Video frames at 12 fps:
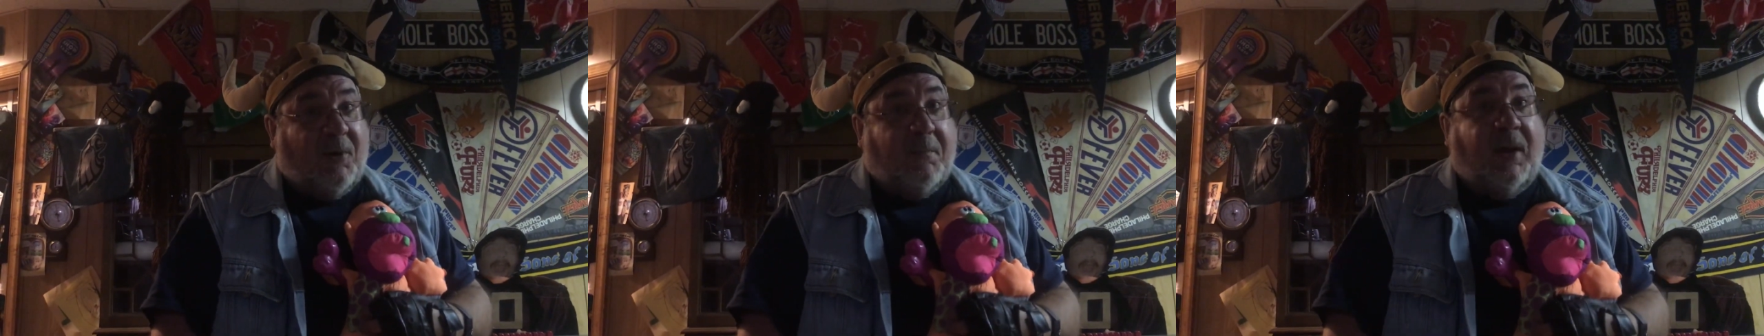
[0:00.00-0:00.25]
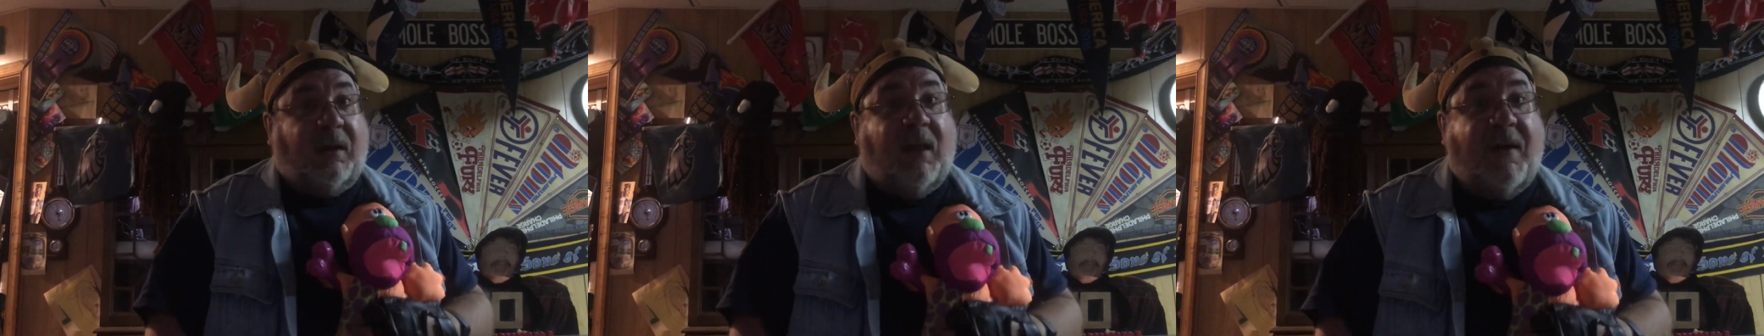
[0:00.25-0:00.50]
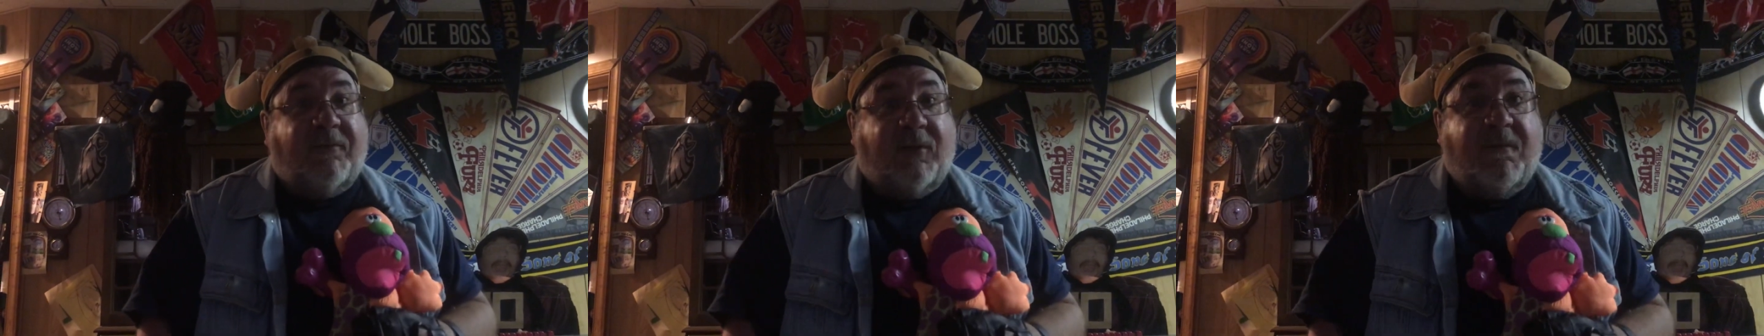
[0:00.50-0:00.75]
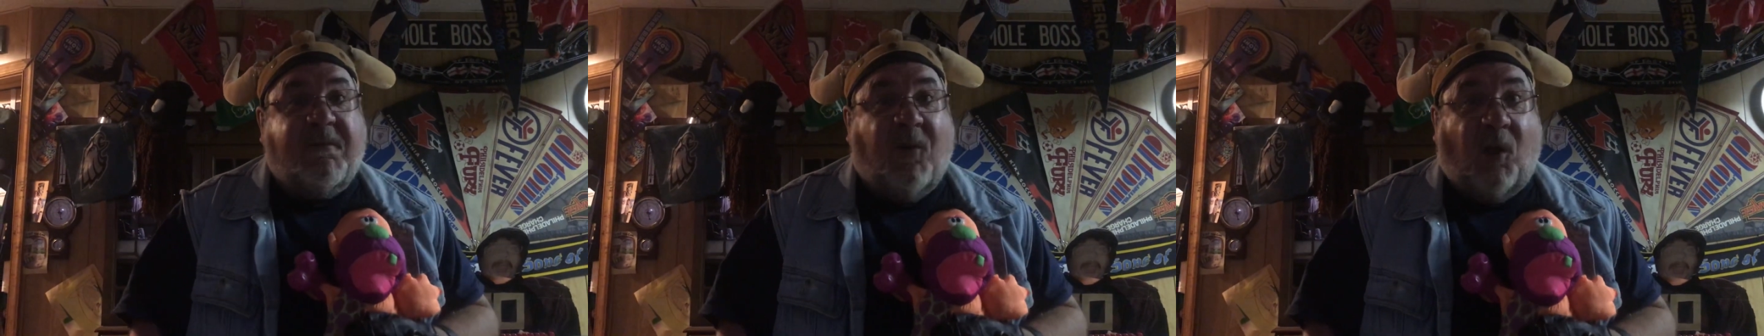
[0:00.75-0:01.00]
but left
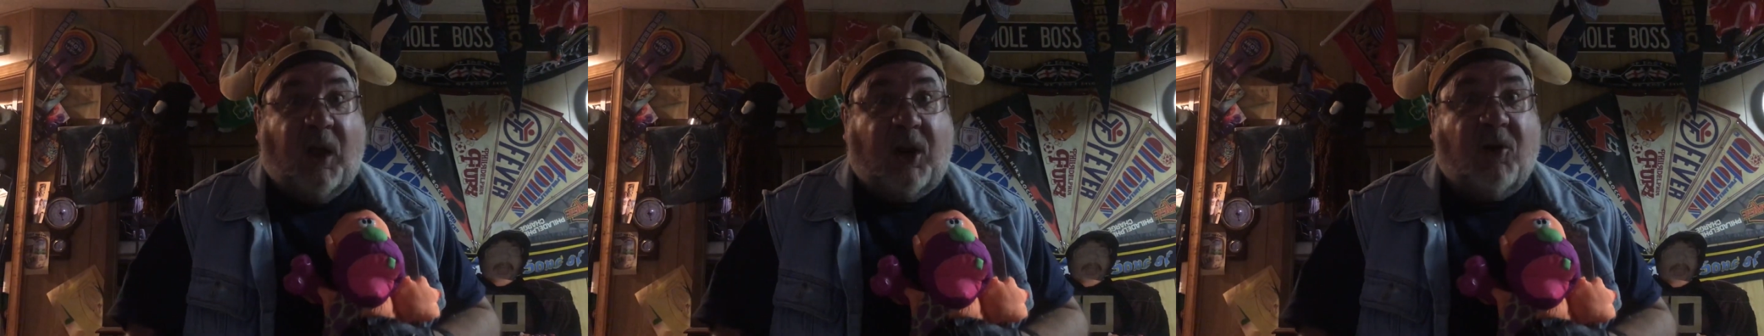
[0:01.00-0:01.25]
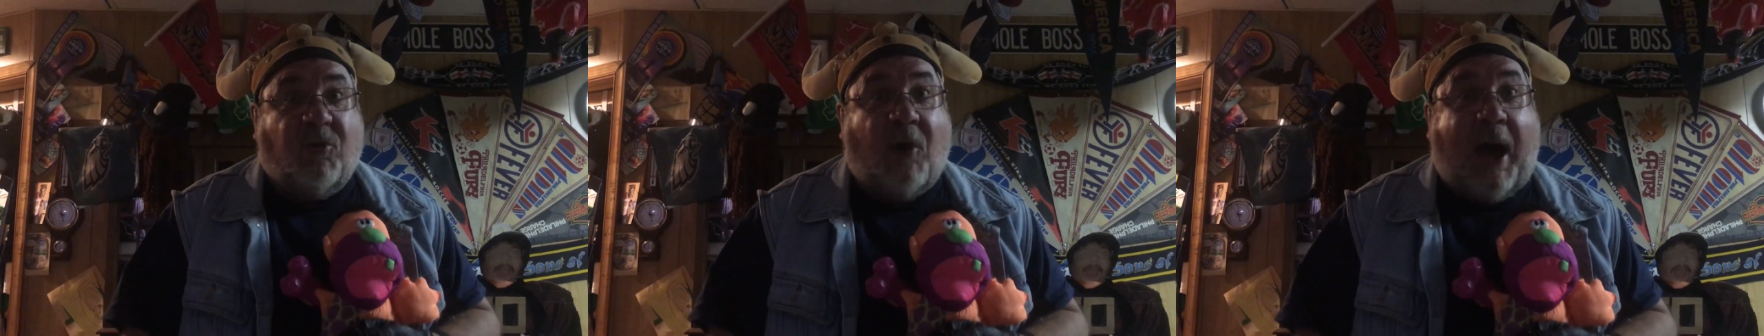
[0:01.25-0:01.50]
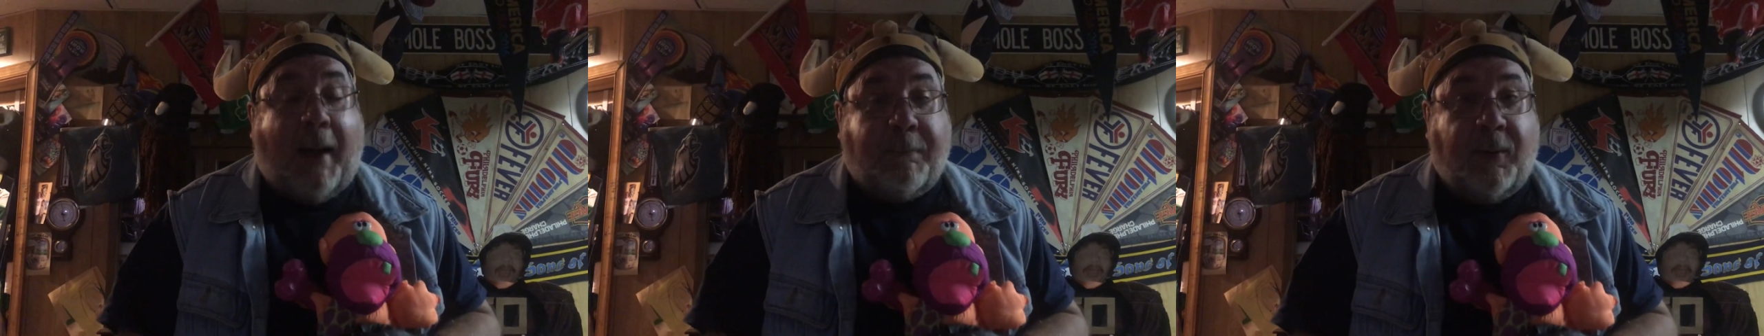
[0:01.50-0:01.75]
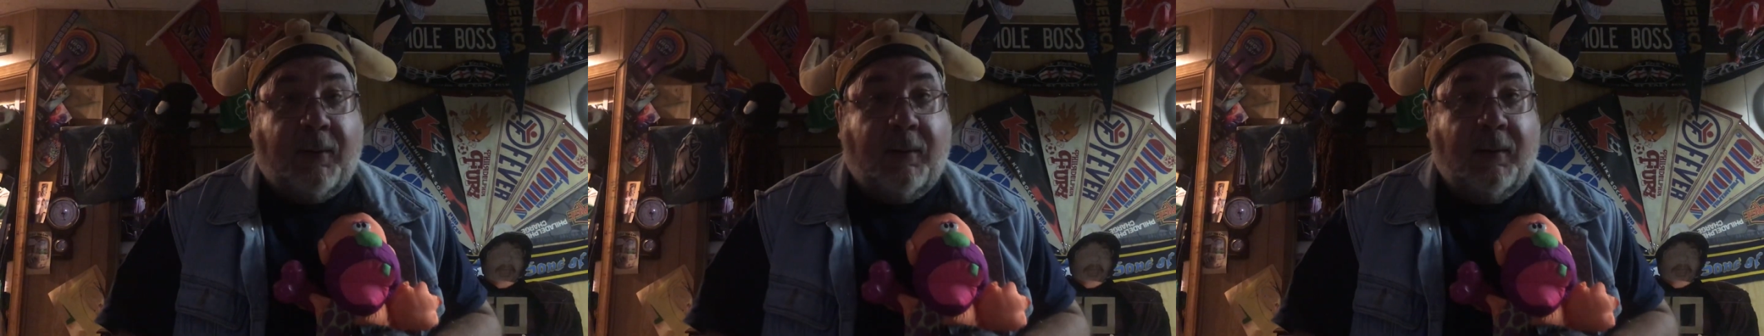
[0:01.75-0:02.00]
it full of crap.